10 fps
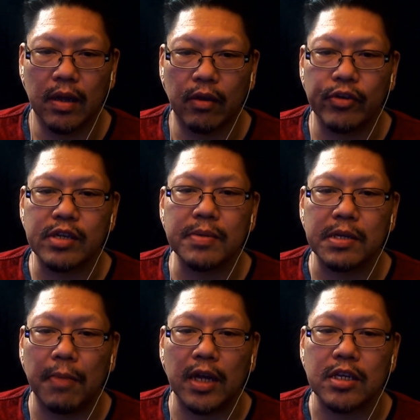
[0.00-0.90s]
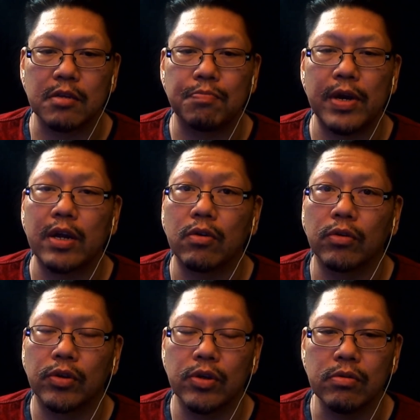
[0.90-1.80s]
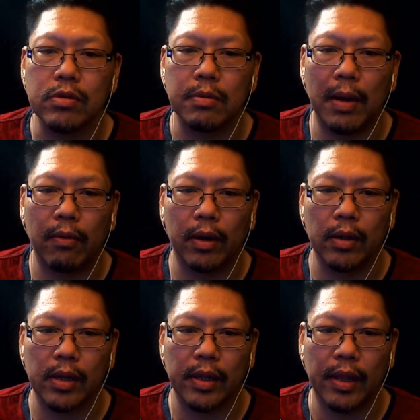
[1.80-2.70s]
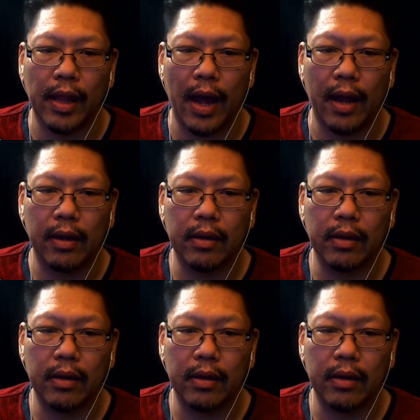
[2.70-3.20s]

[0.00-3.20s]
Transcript: Christmas moss is pretty cool too. You might want to look into that.